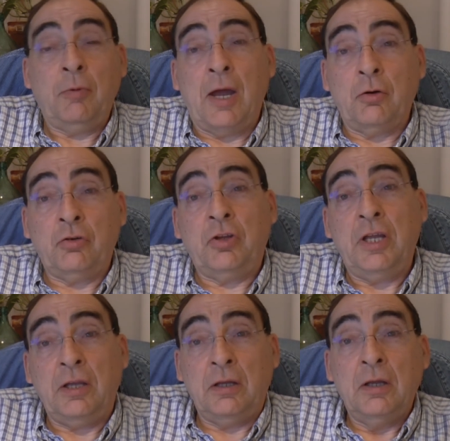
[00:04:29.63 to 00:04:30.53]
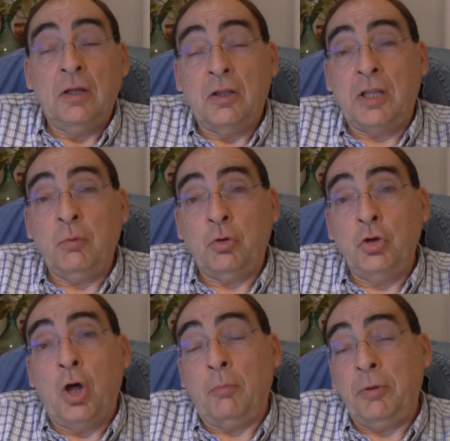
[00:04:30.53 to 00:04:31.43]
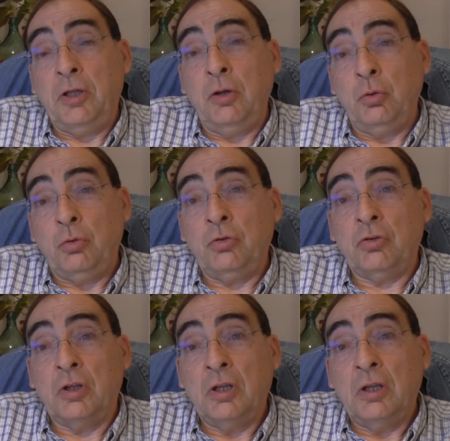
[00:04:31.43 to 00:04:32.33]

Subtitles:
guarantee that they would not be used